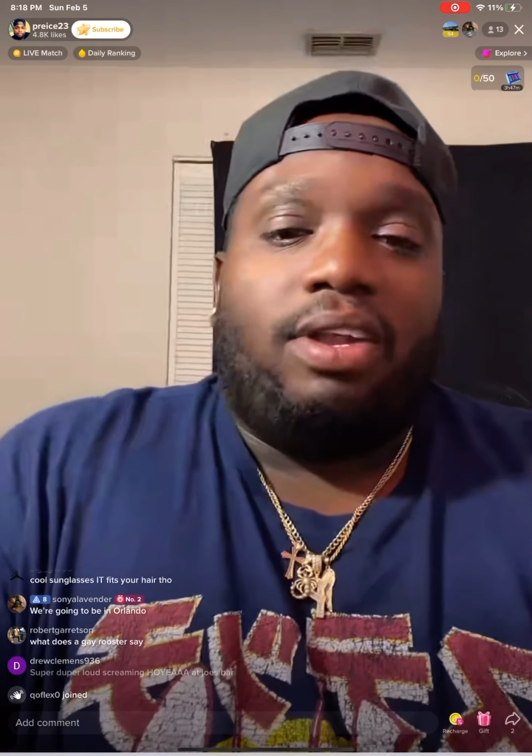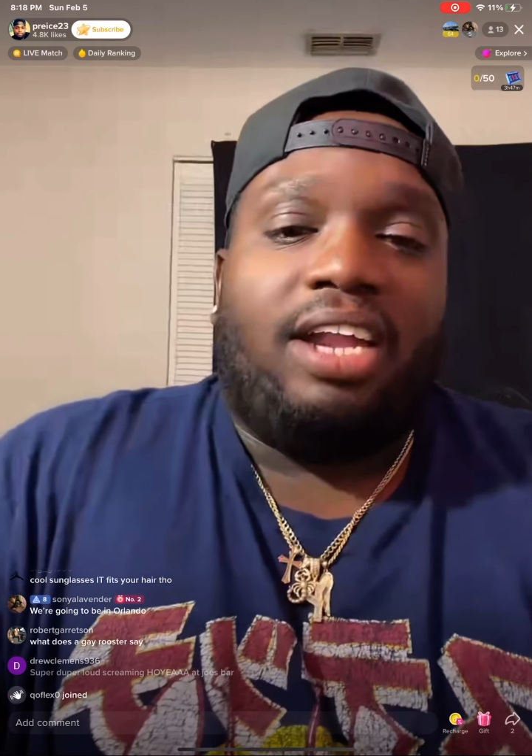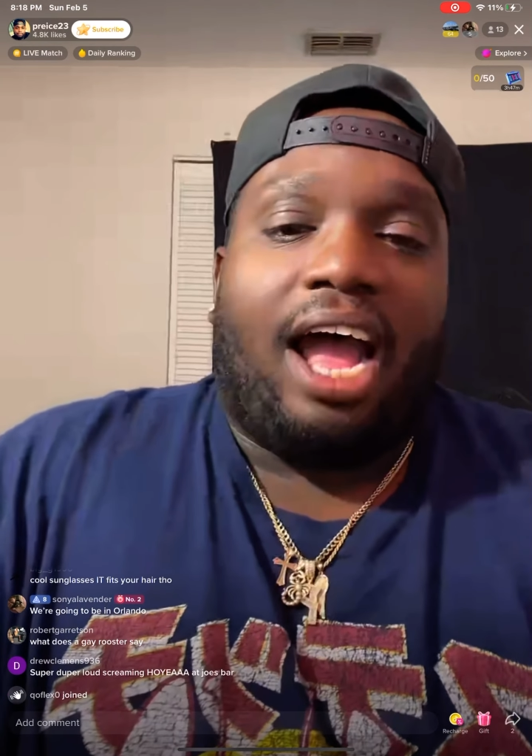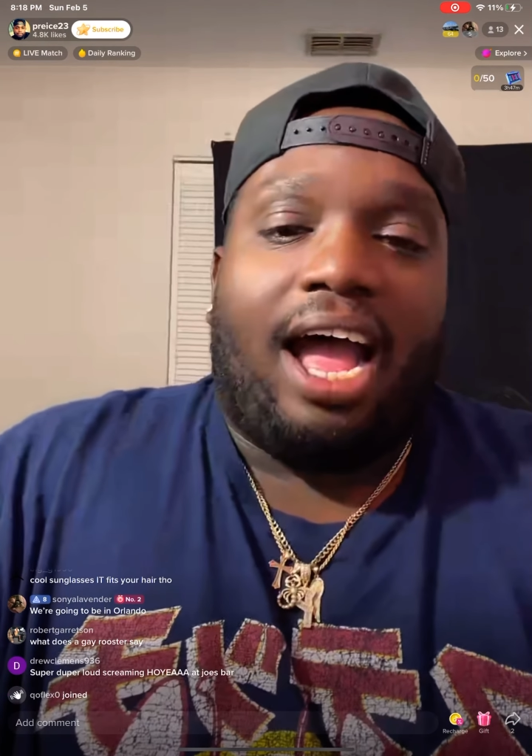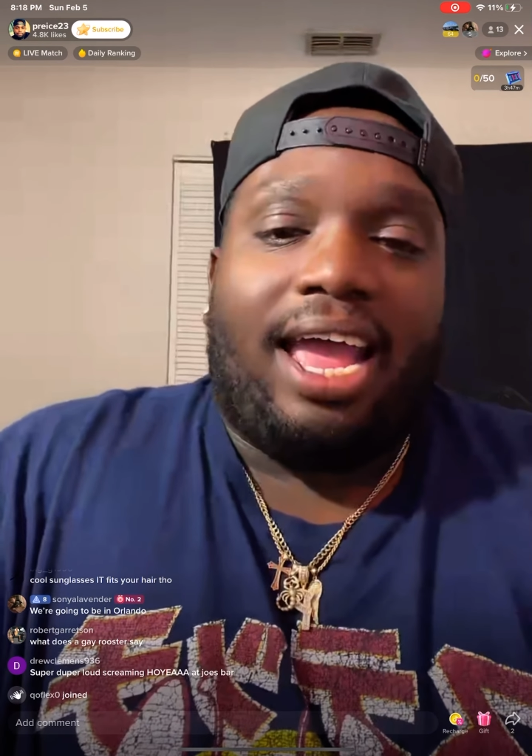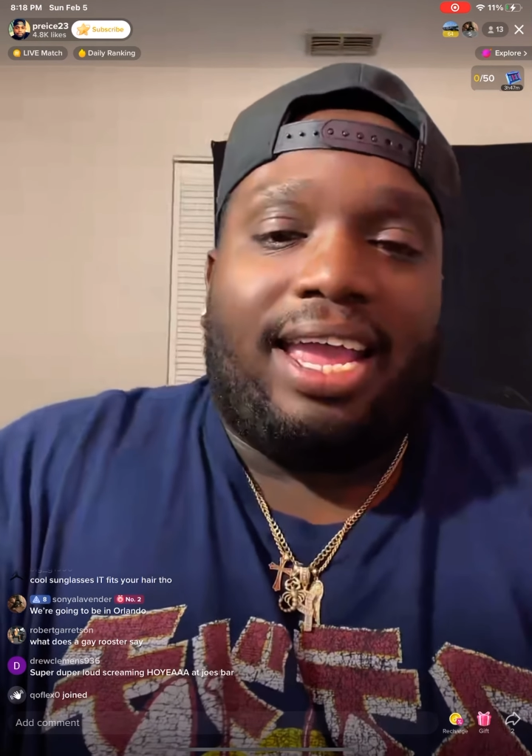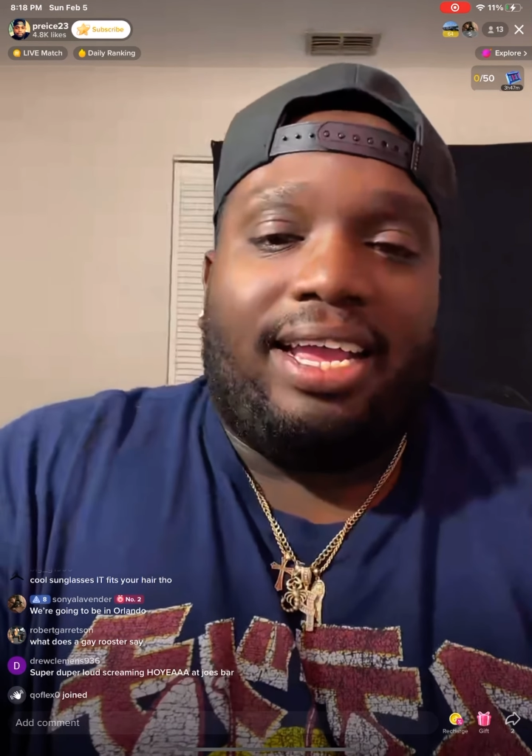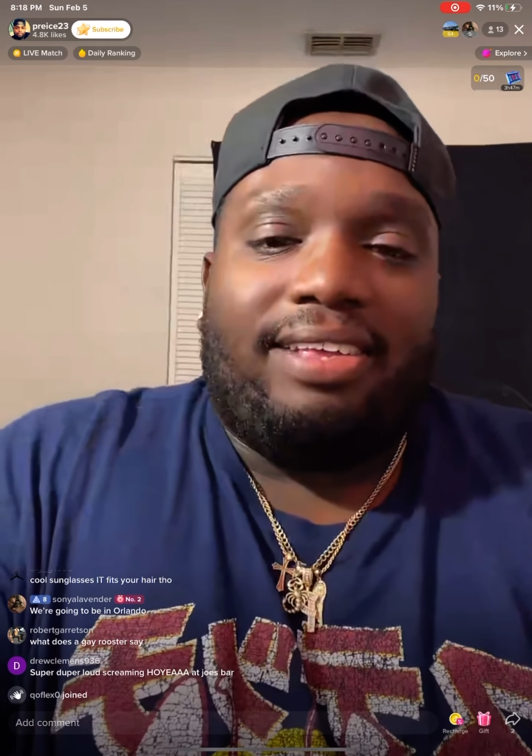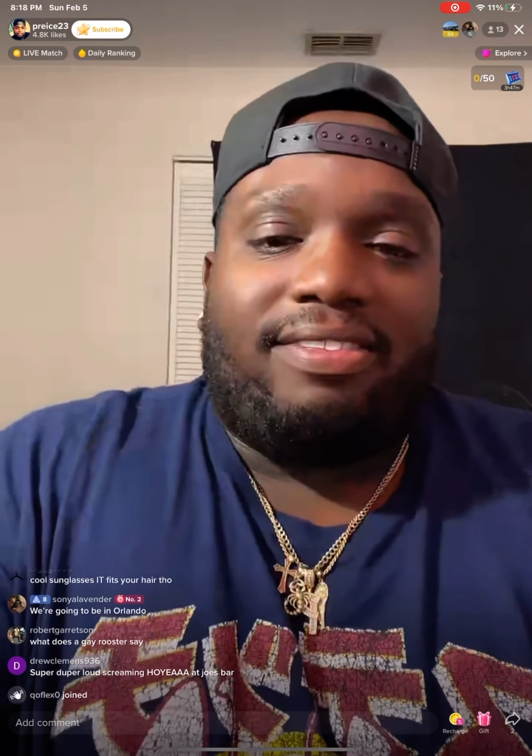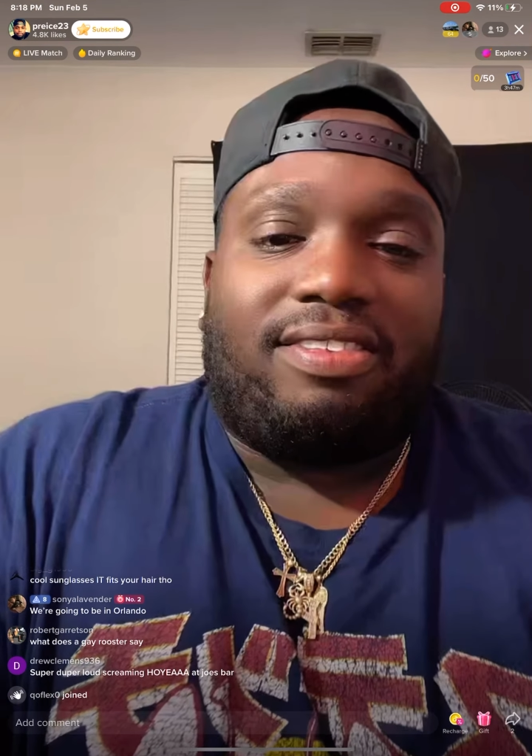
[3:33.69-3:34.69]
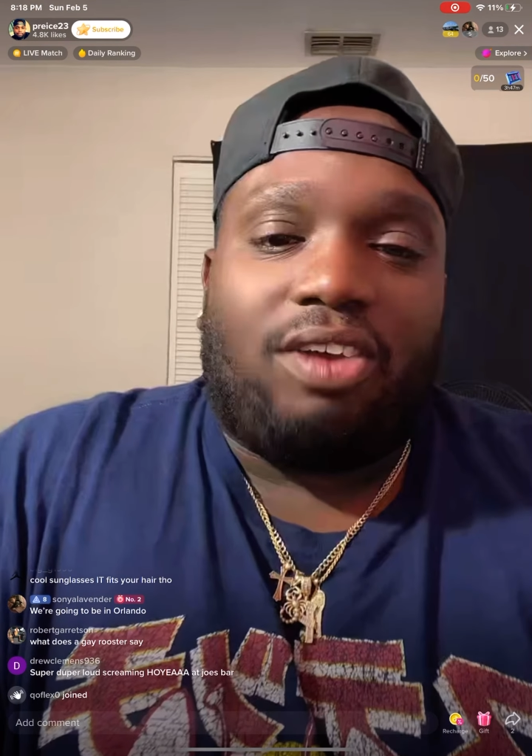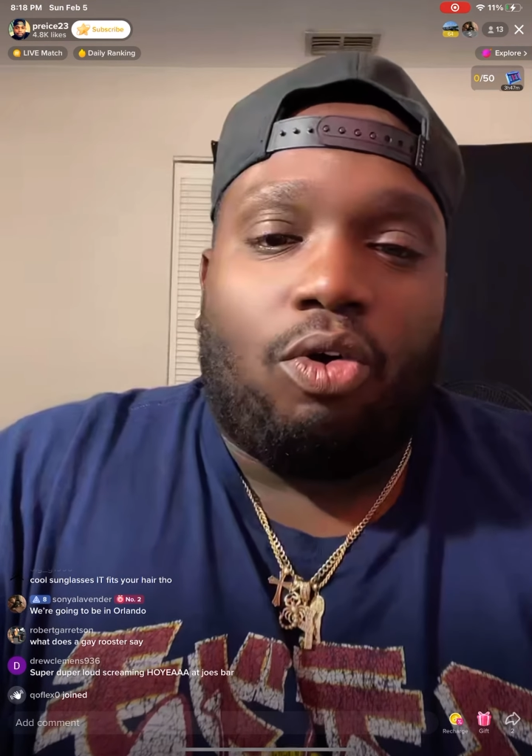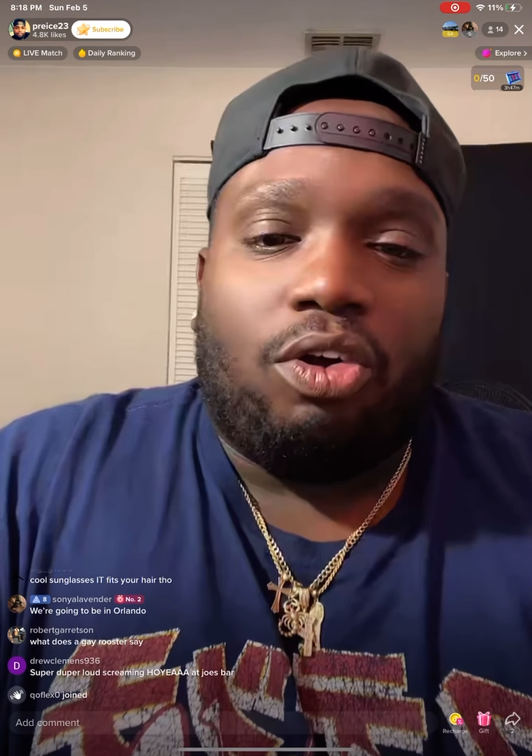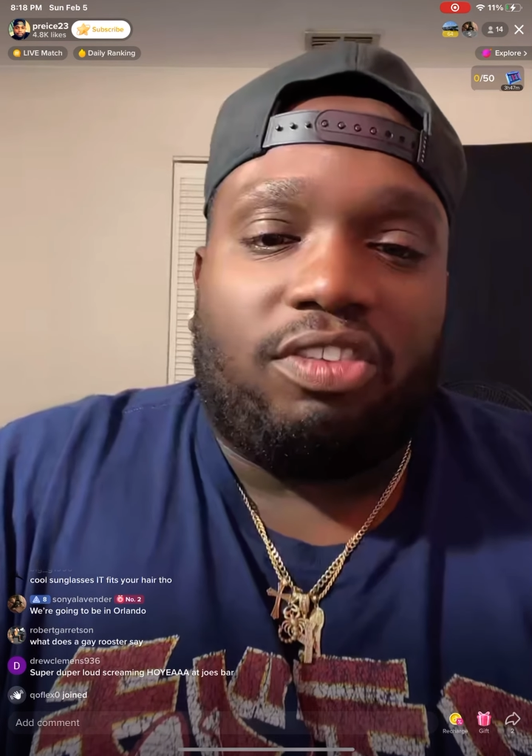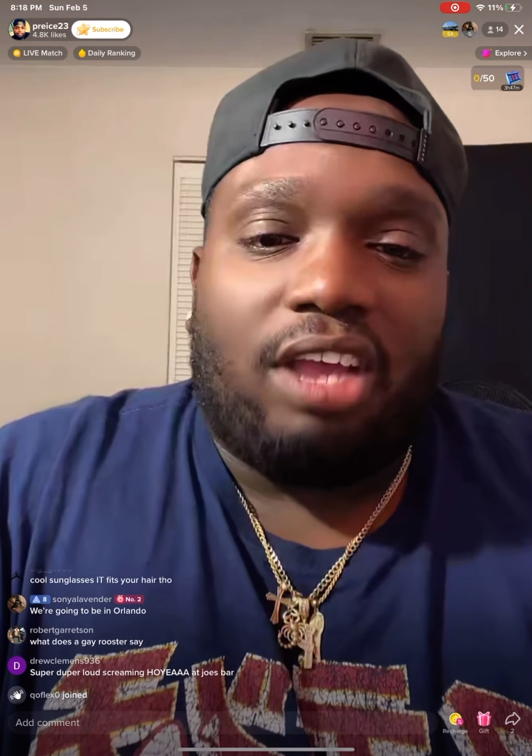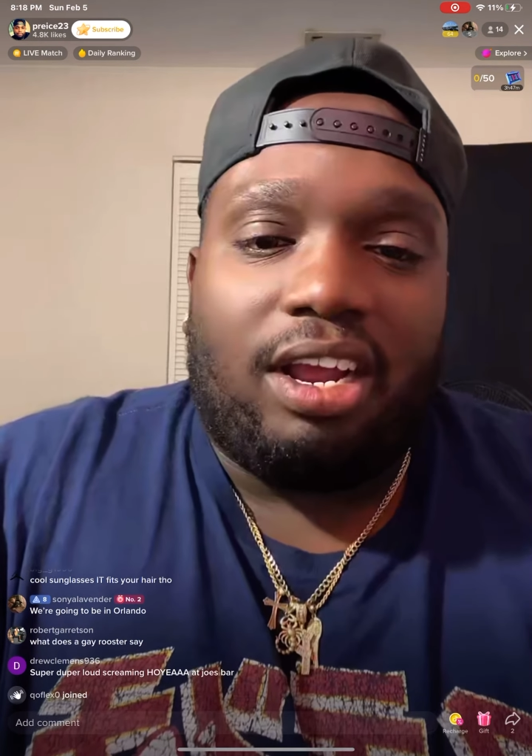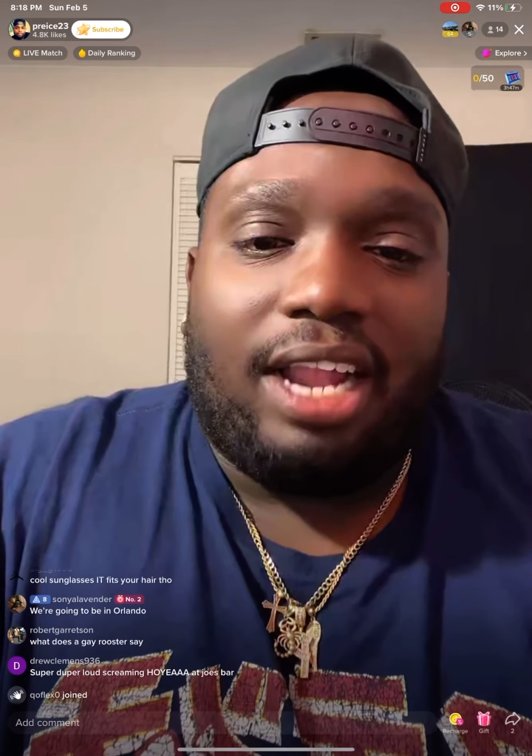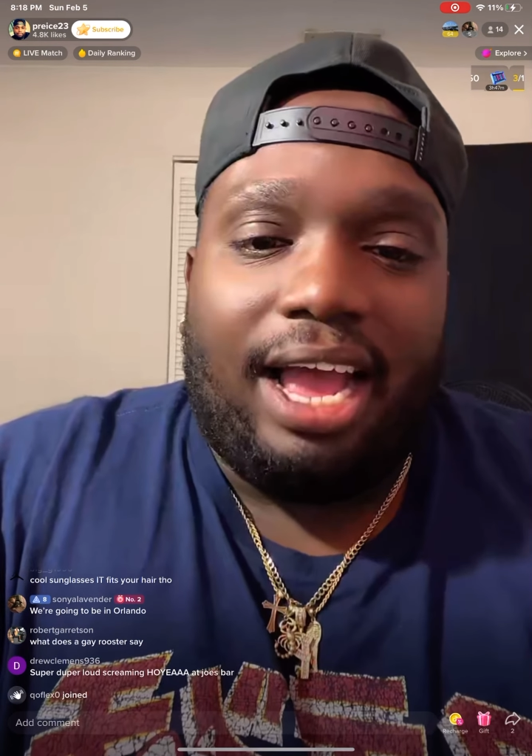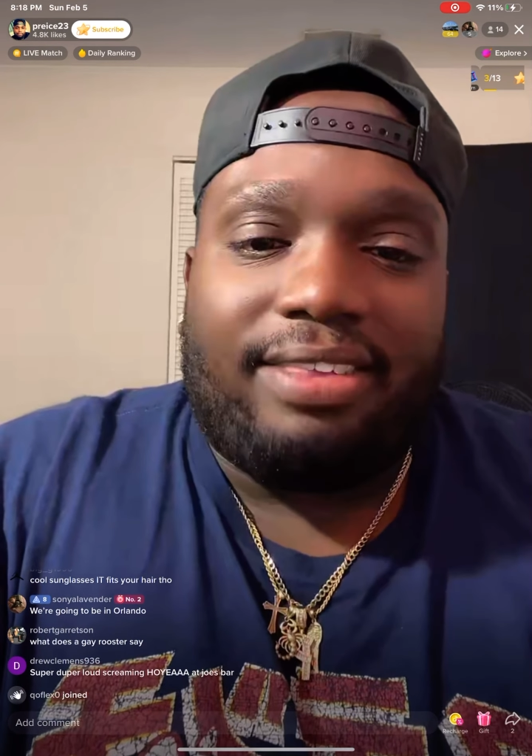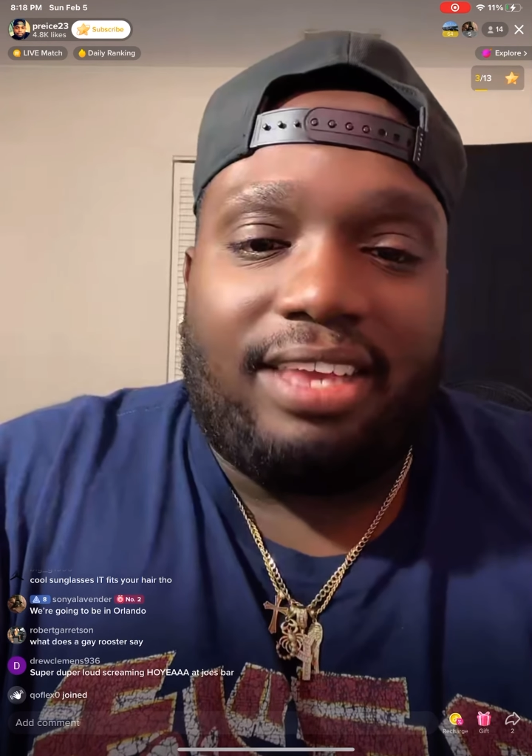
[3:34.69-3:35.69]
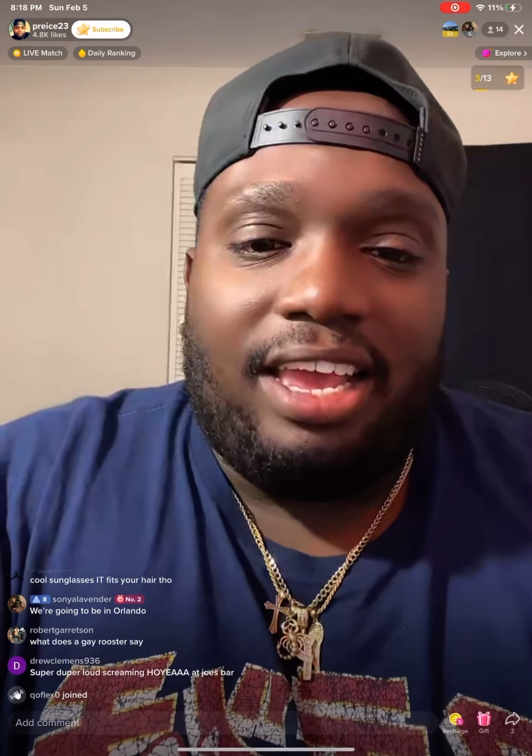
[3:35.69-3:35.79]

Nice, cool sunglasses.